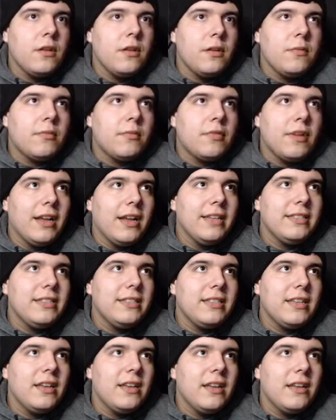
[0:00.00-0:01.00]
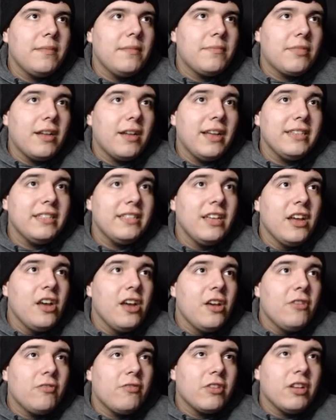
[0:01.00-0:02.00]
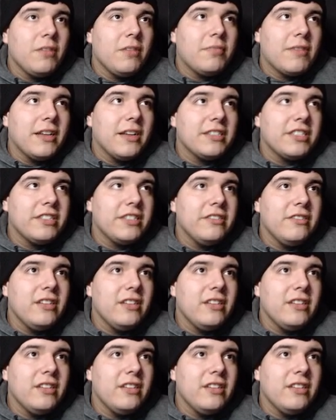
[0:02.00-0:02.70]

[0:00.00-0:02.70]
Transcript: Press. Press. We're going to press you.